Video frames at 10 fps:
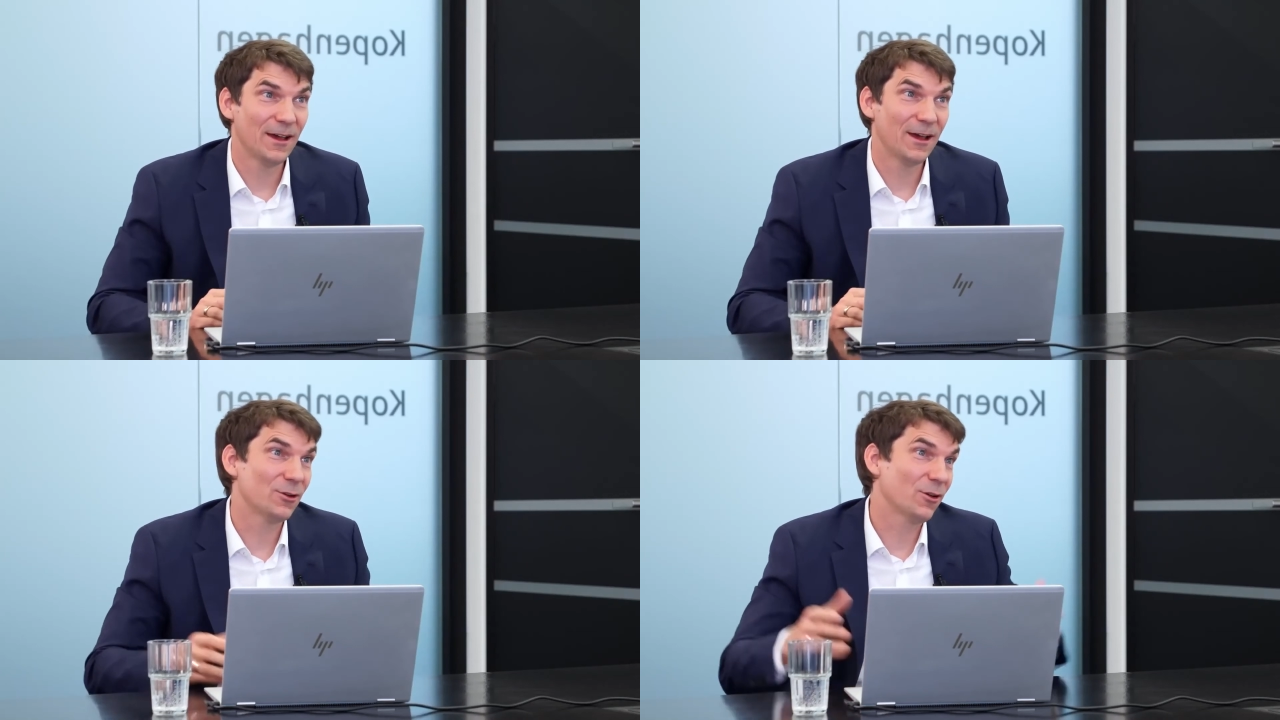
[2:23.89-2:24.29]

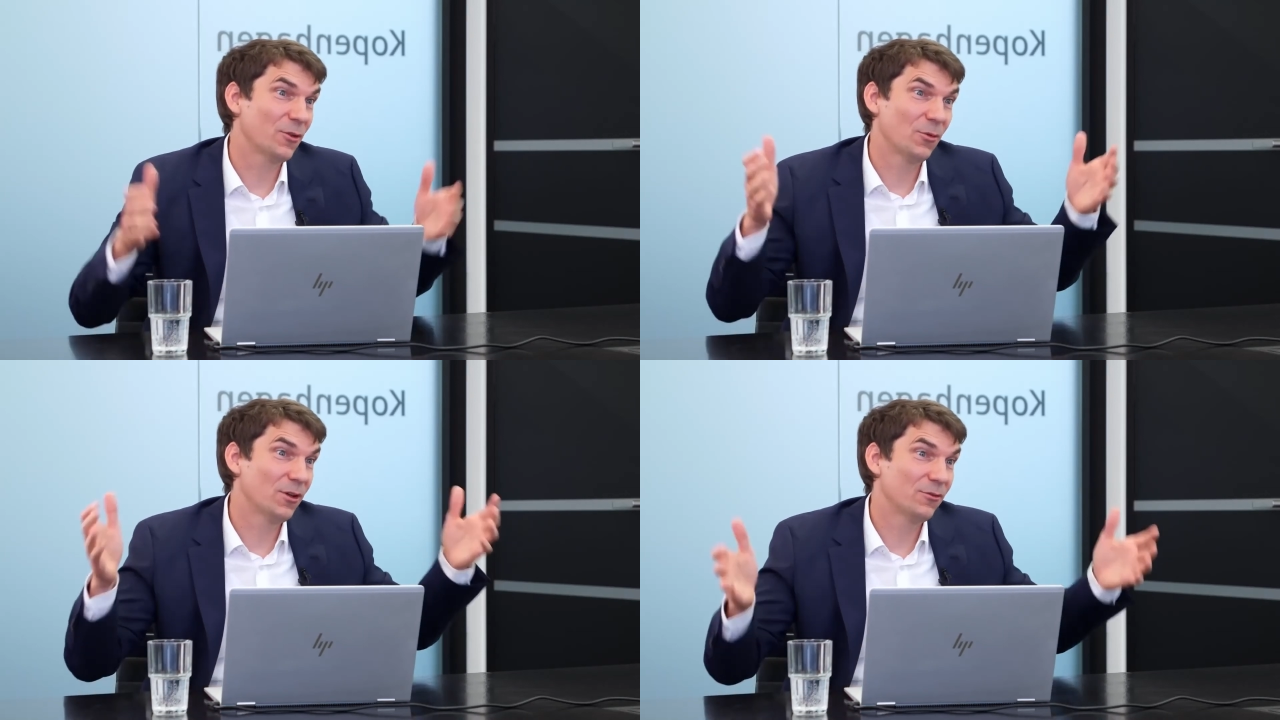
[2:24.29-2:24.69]
and
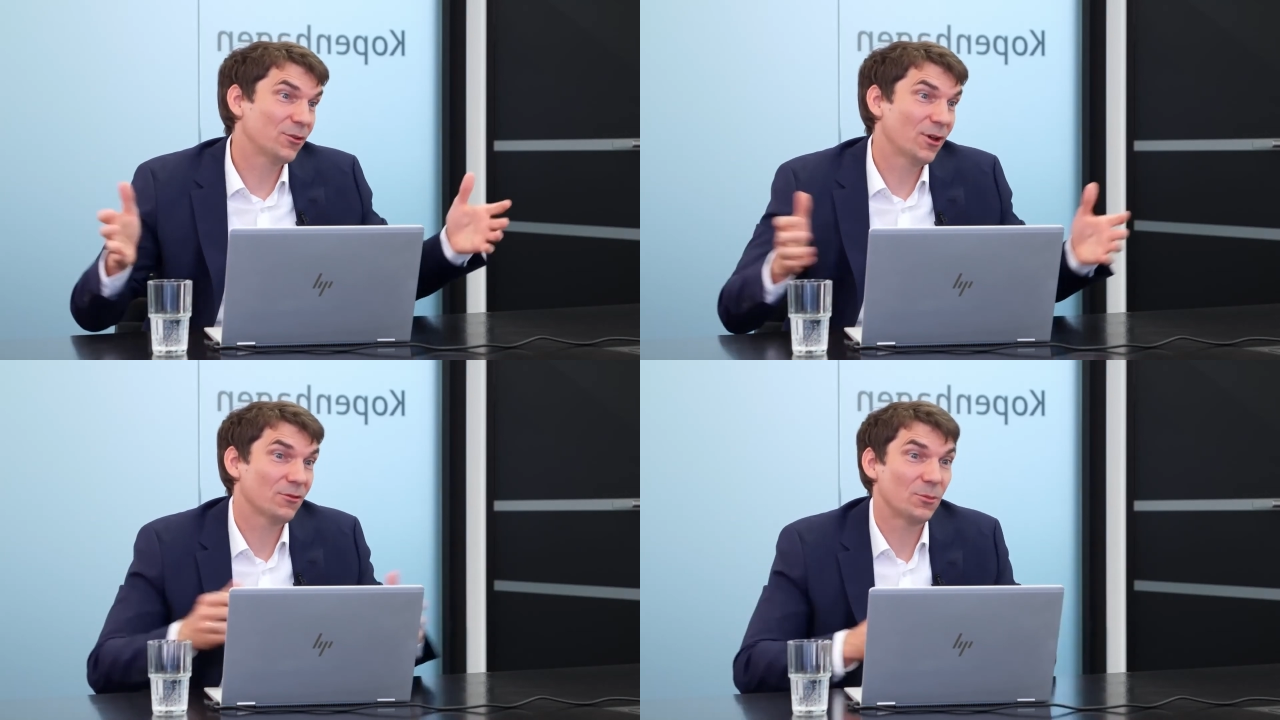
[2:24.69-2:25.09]
if
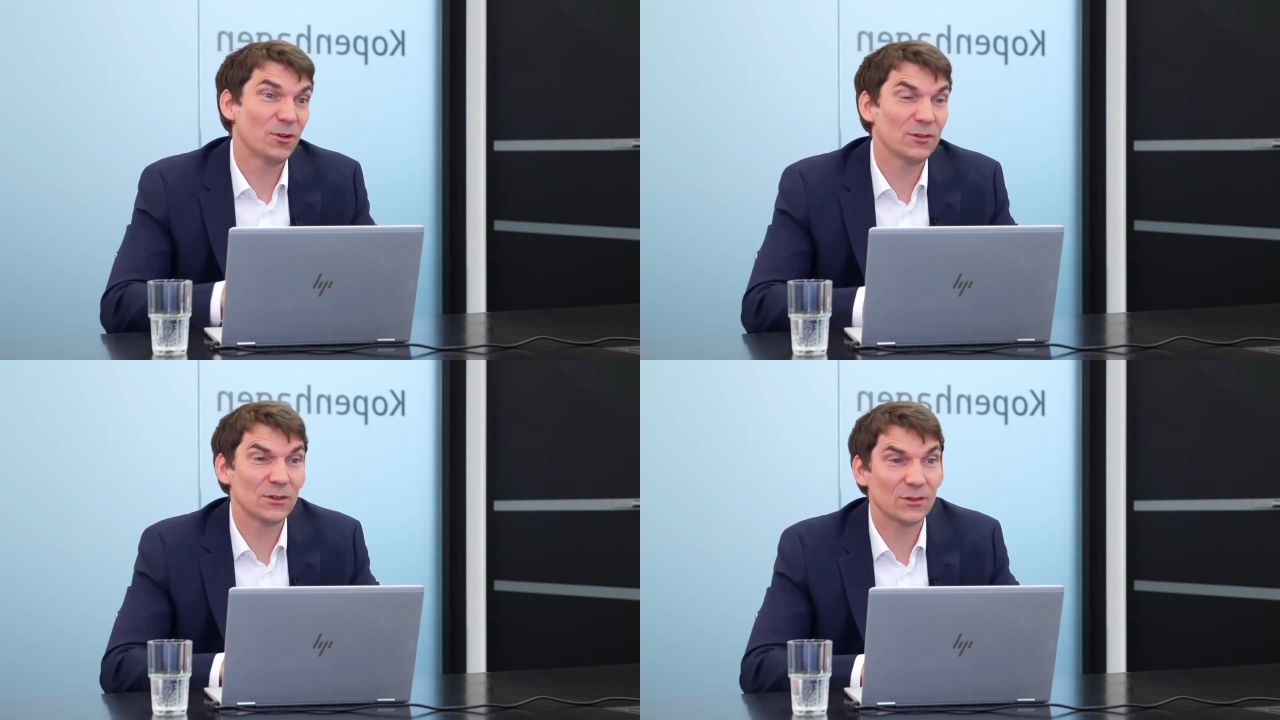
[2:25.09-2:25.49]
you have a
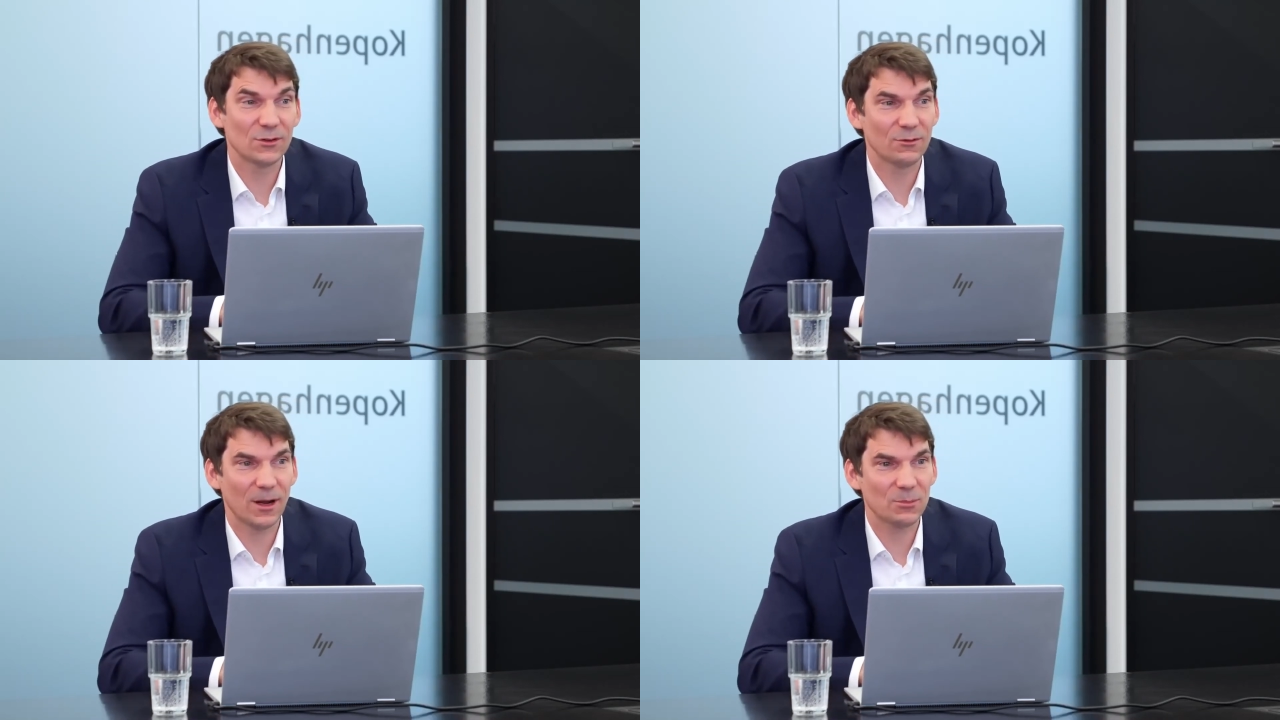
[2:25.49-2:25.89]
business
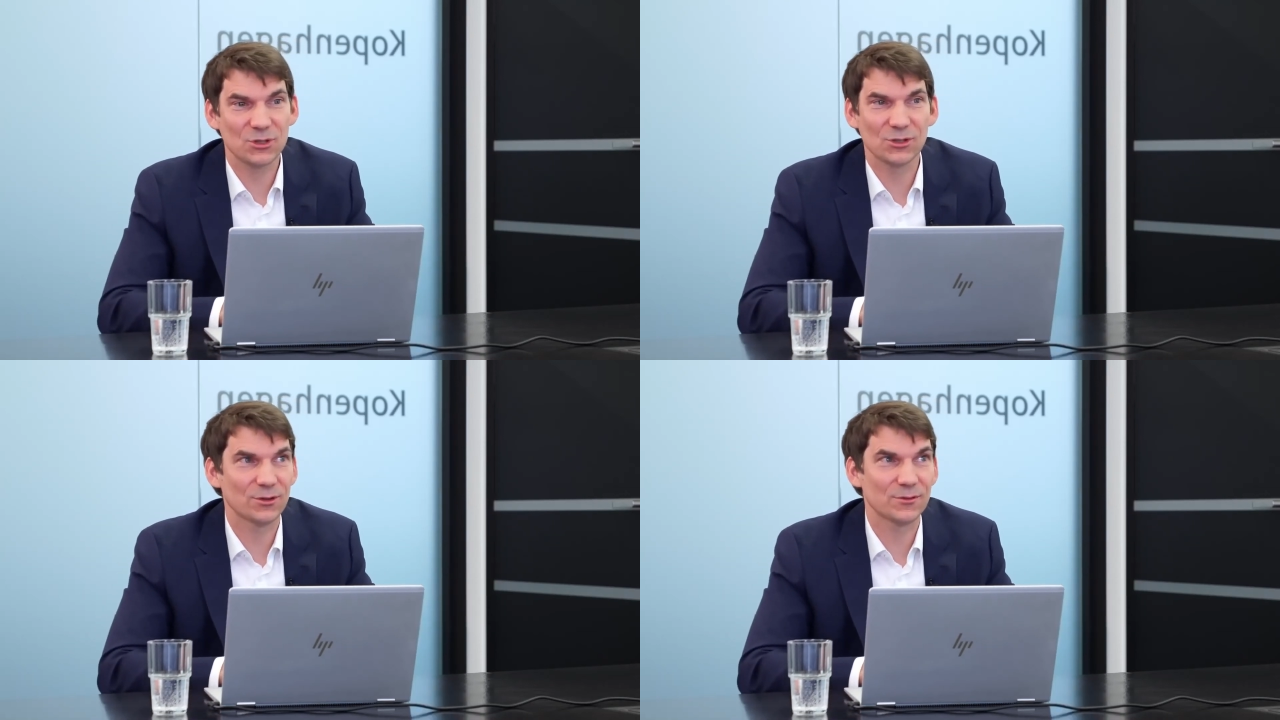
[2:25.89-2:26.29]

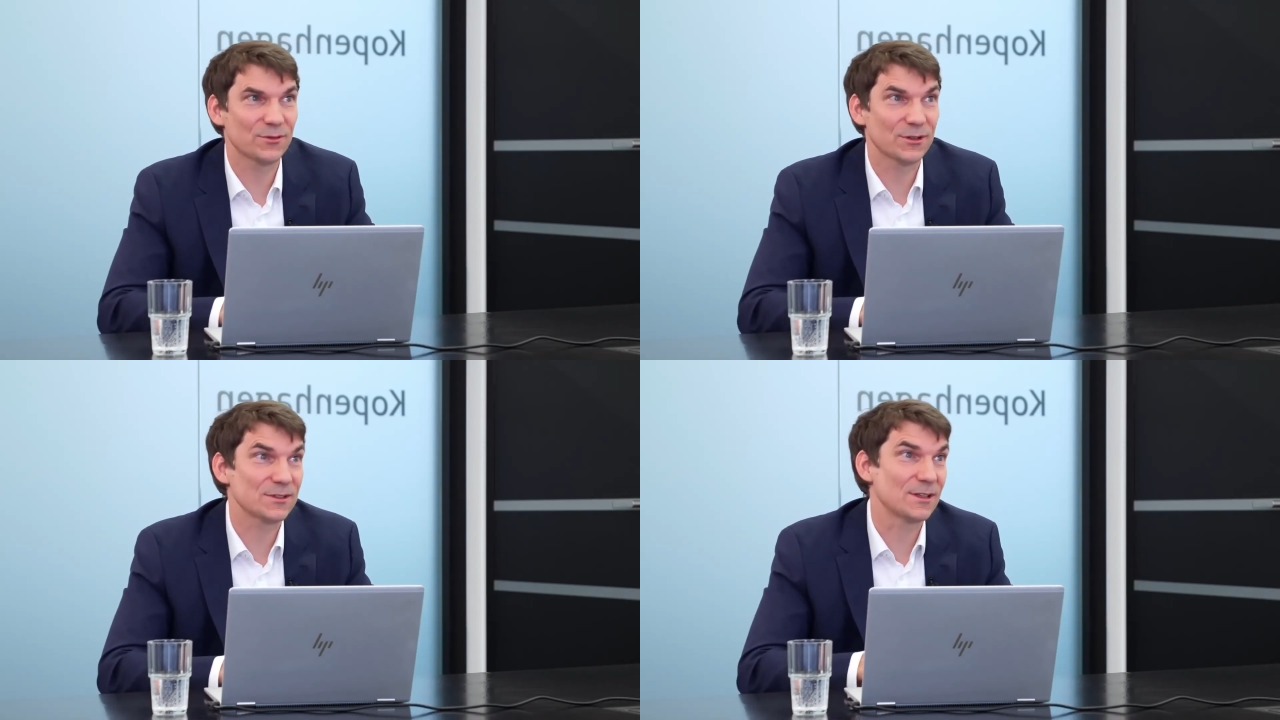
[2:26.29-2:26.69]
interruption
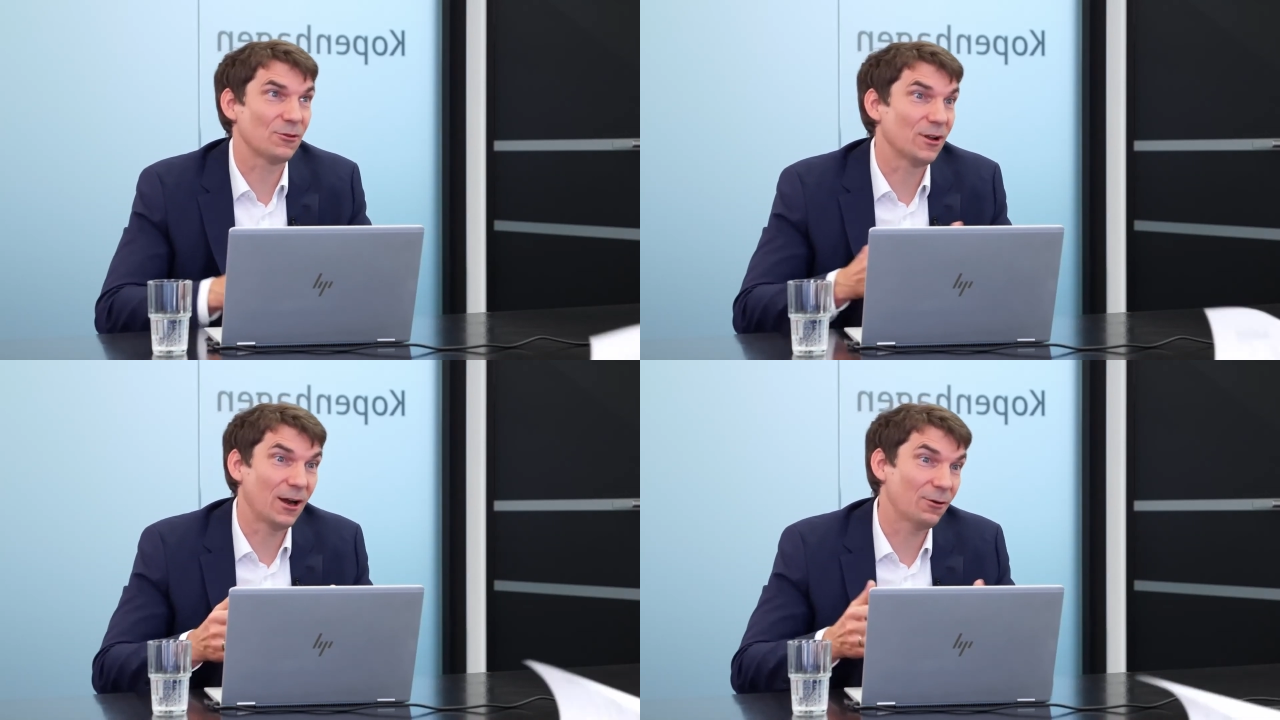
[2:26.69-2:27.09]
of
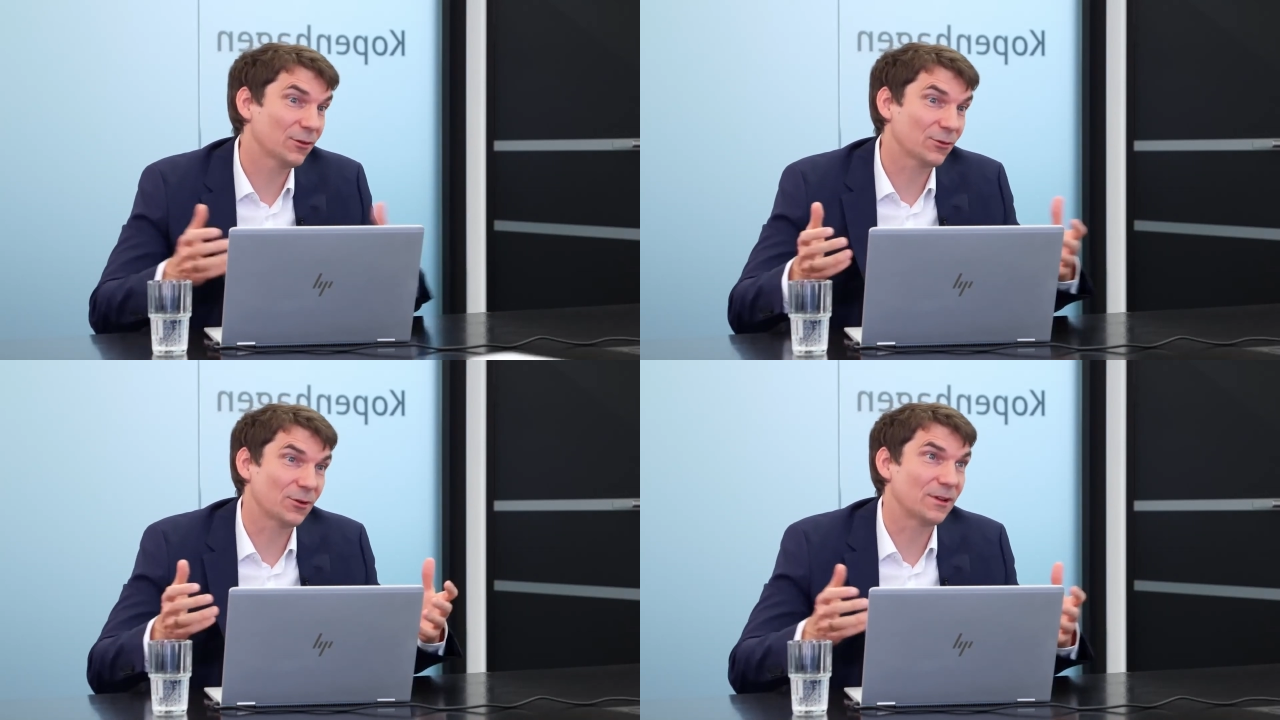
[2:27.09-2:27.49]
several
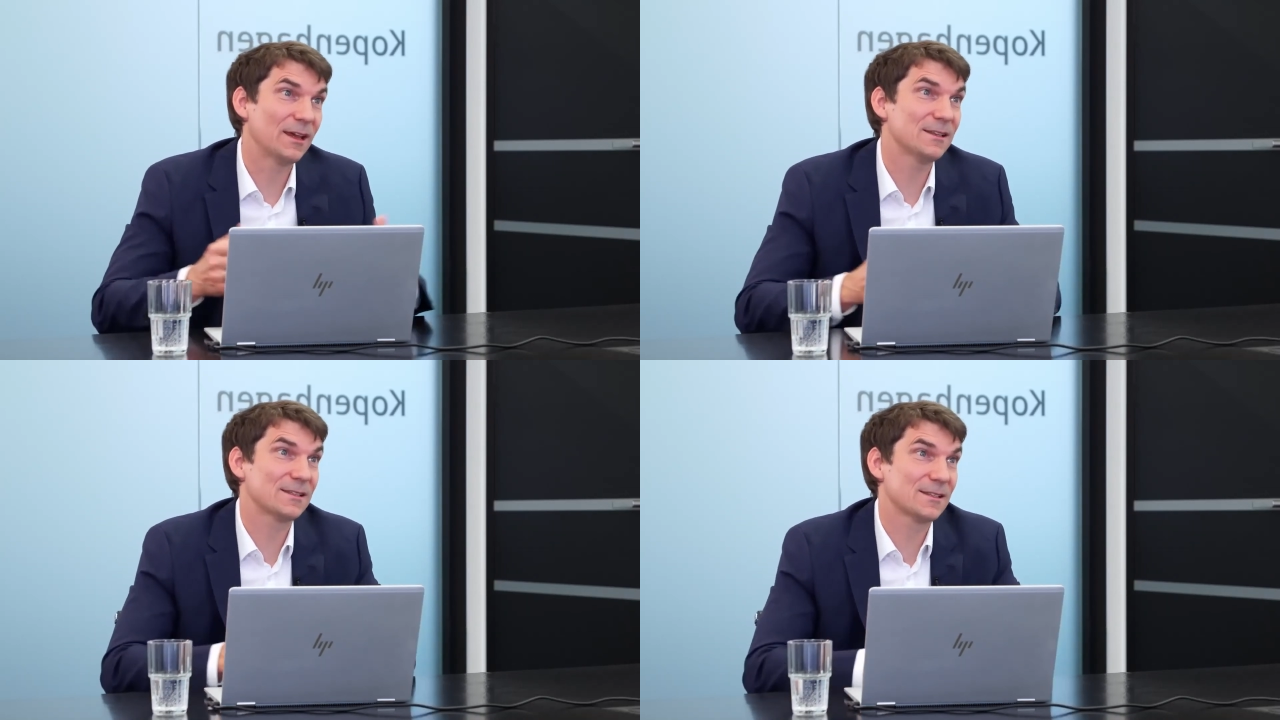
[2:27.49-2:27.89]
hours or
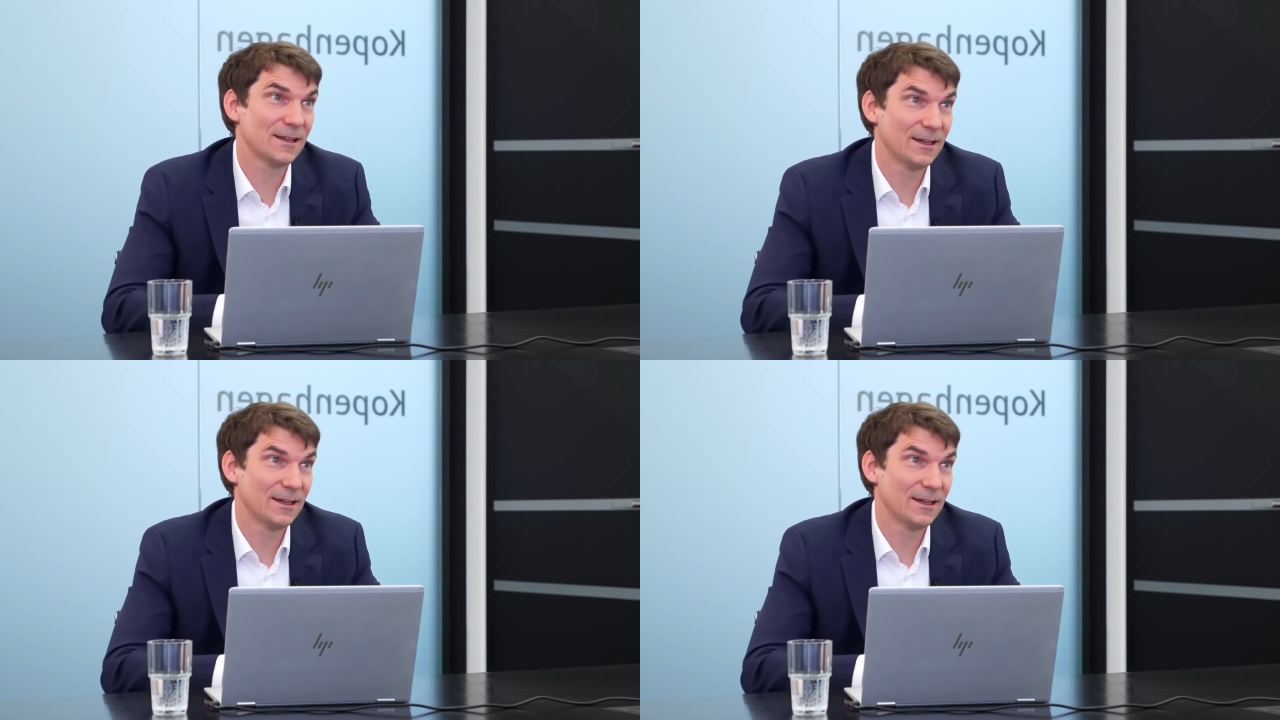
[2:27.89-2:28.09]
days,